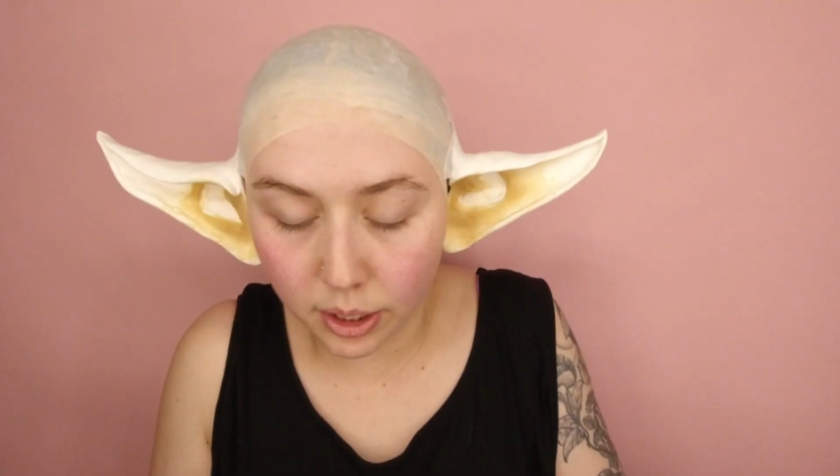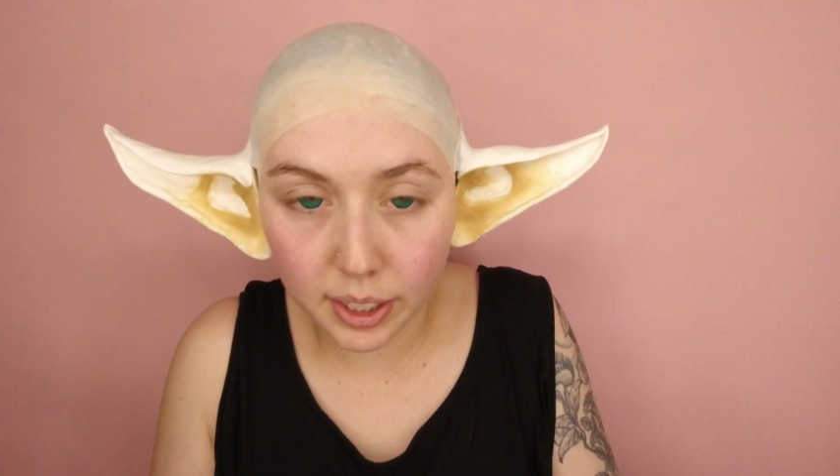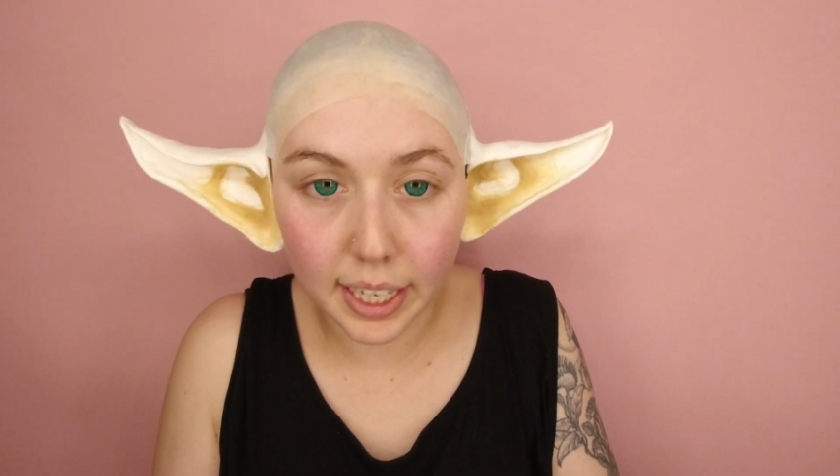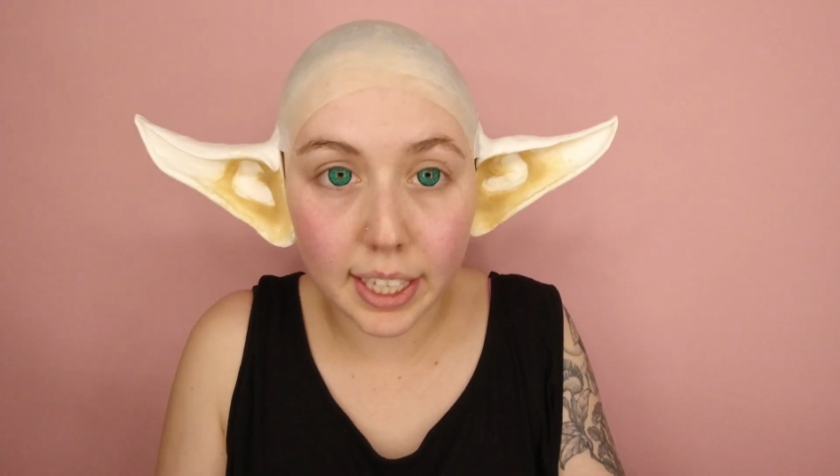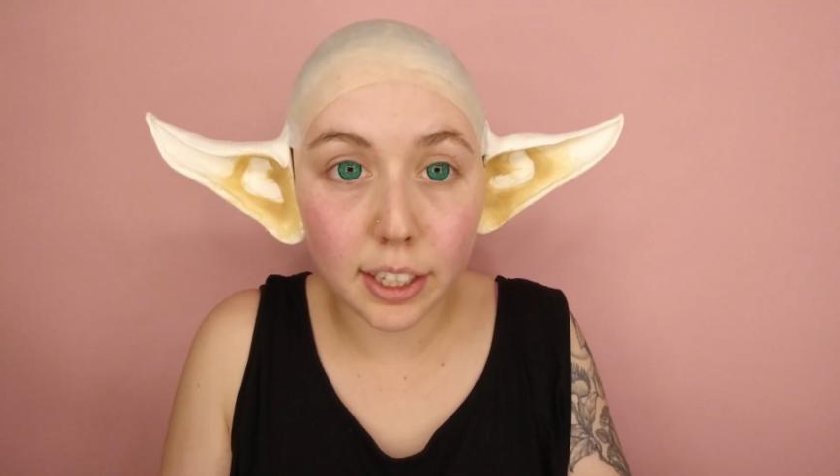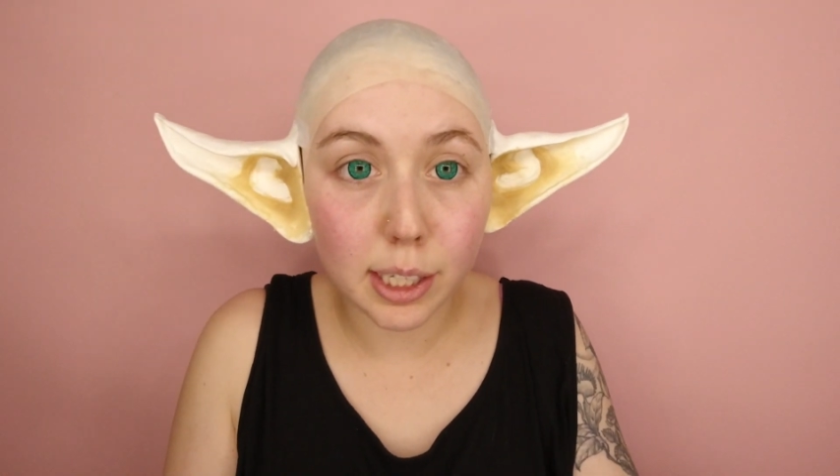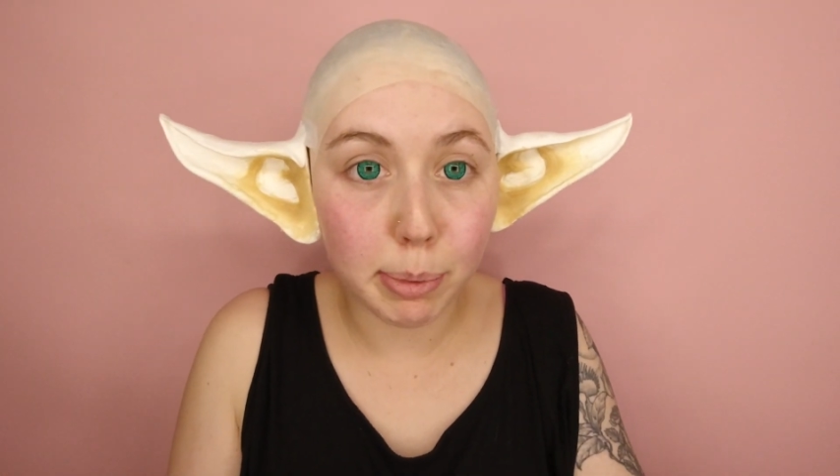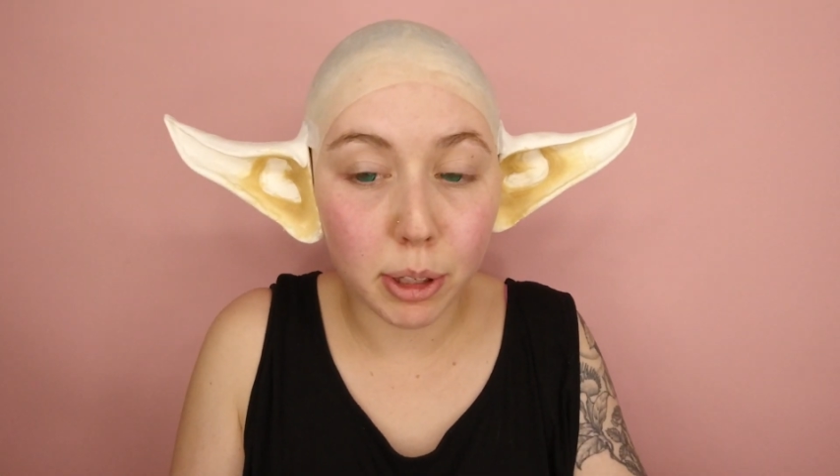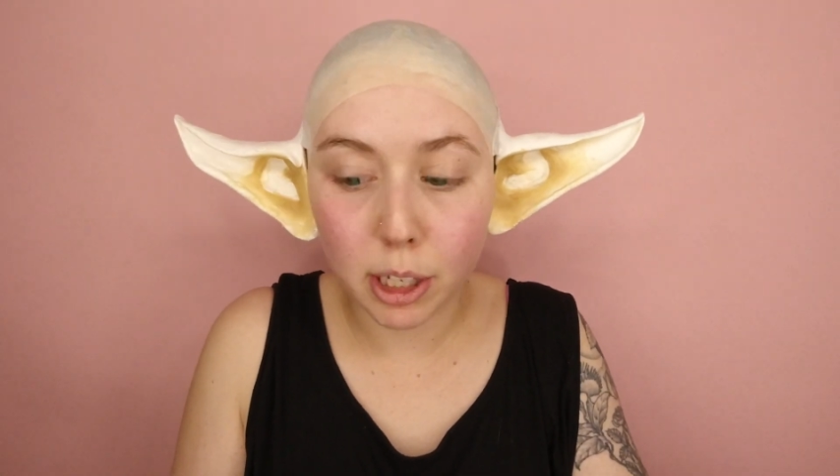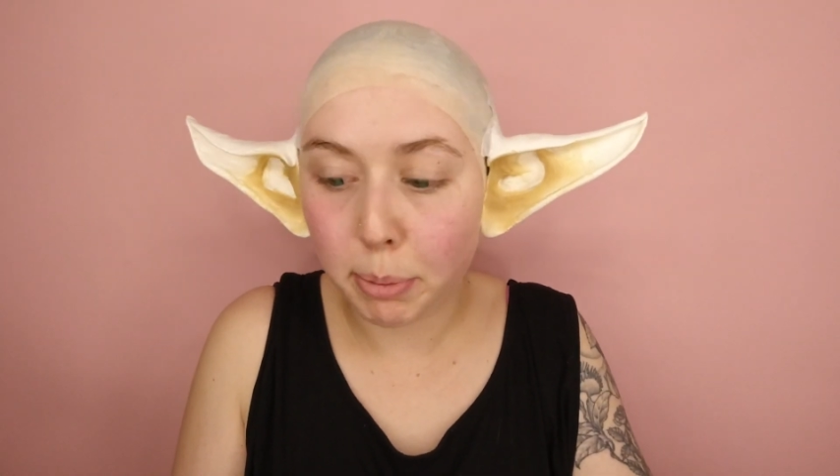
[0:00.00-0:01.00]
Taking the
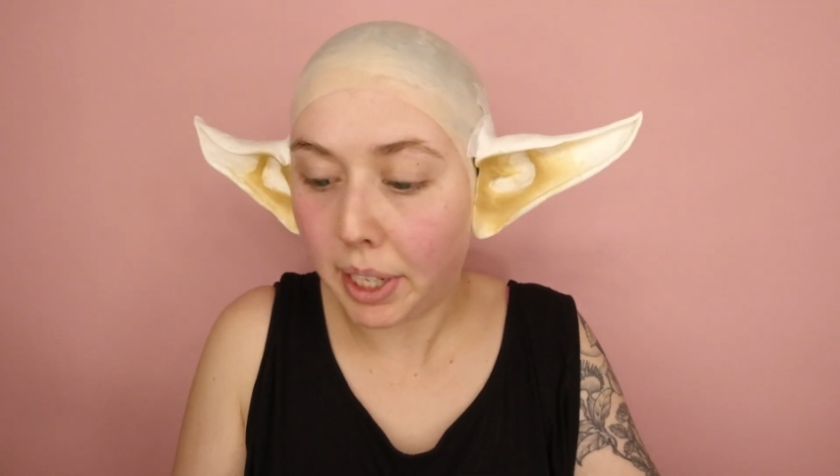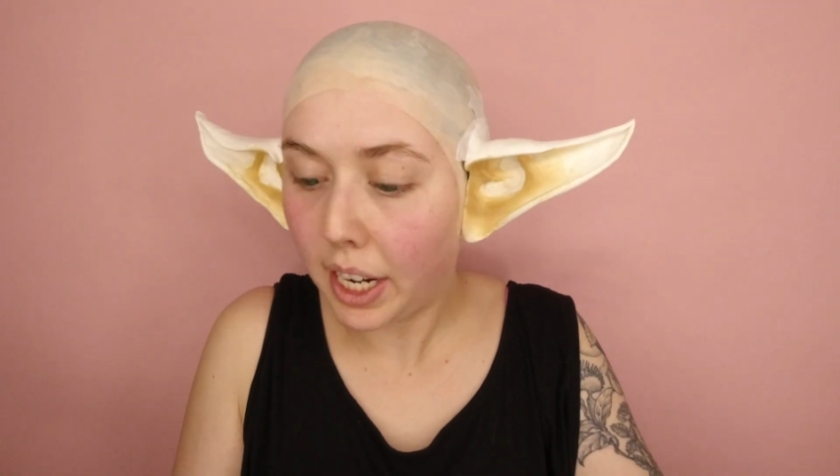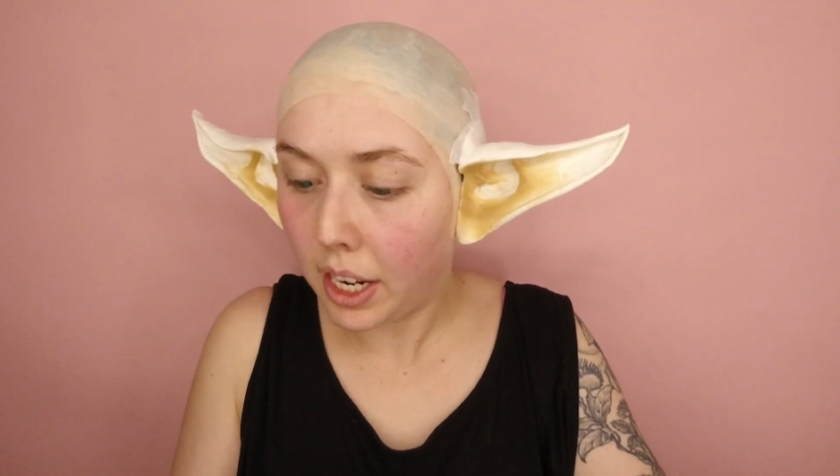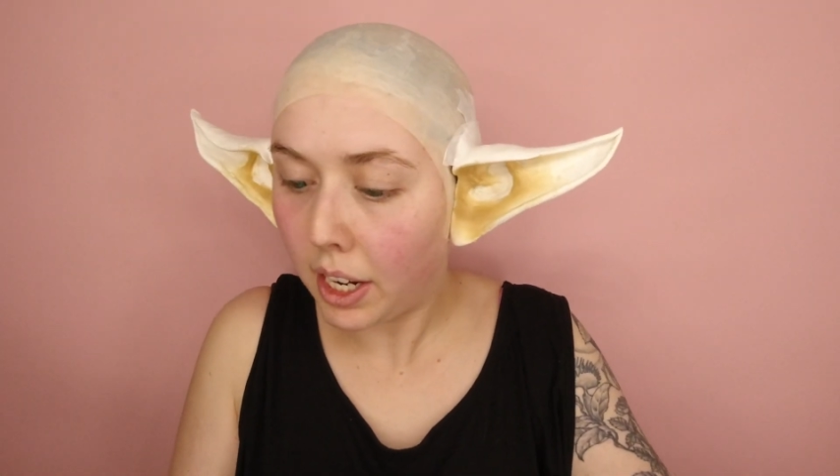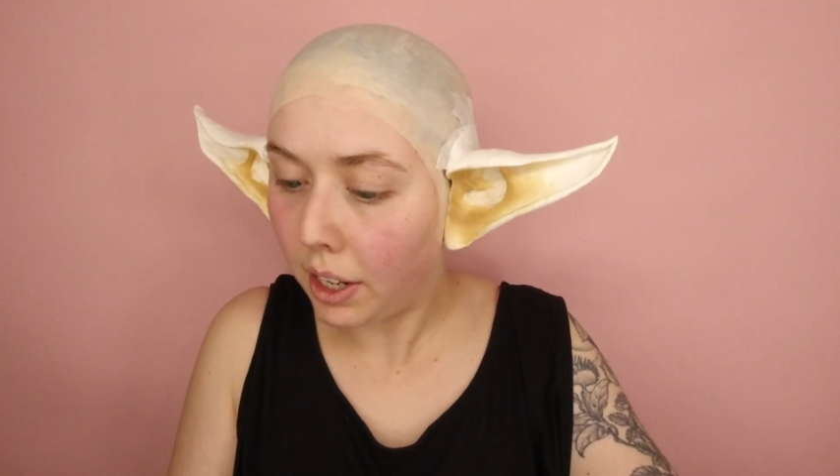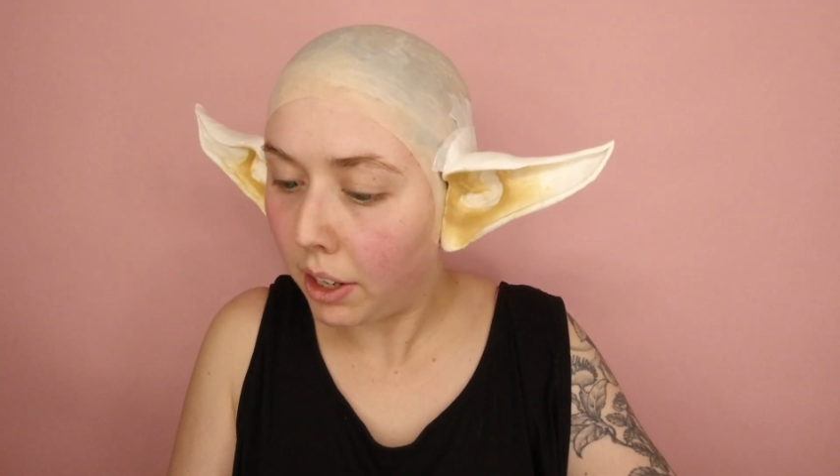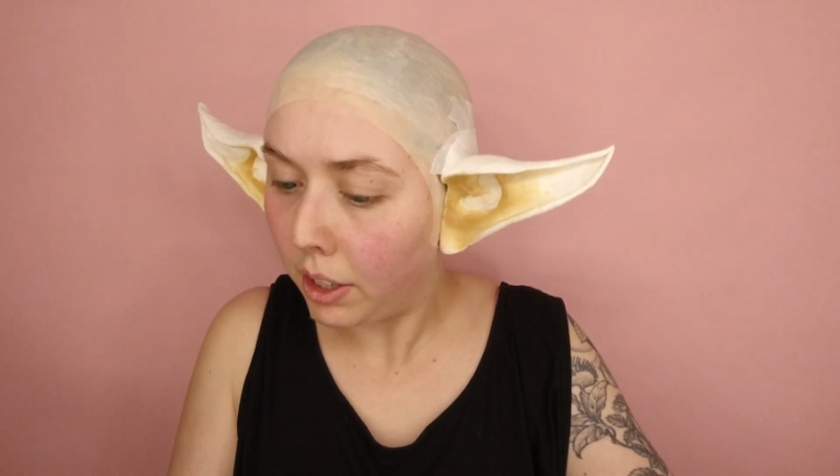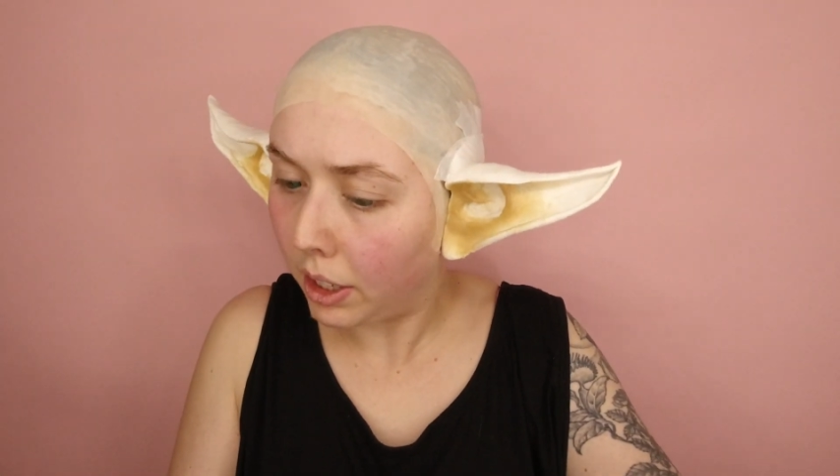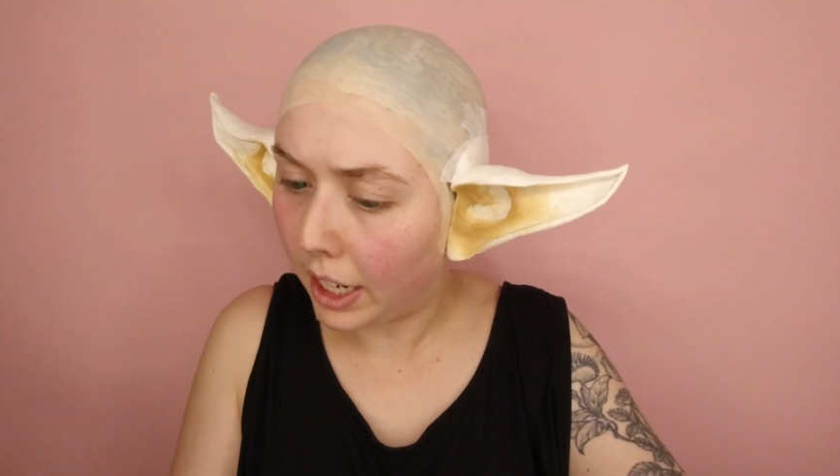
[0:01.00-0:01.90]
Spirit Gum again,